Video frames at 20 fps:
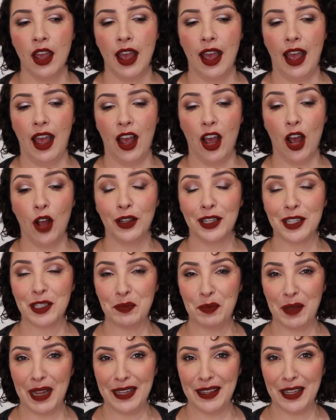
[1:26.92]
I'll
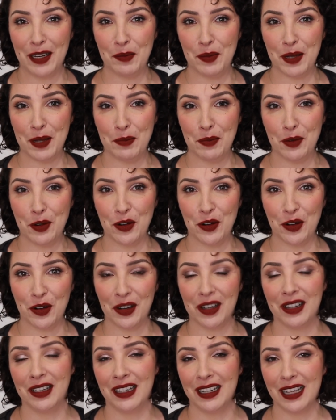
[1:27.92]
explain that a
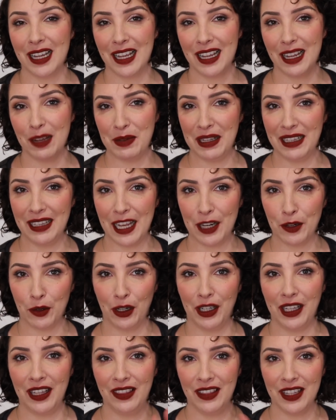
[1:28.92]
bit later
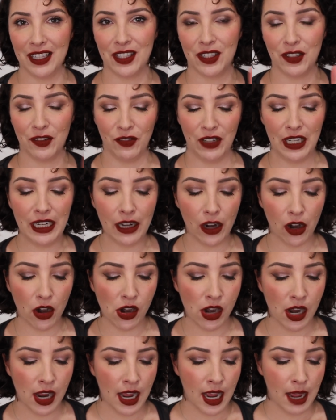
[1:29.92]
on in this video.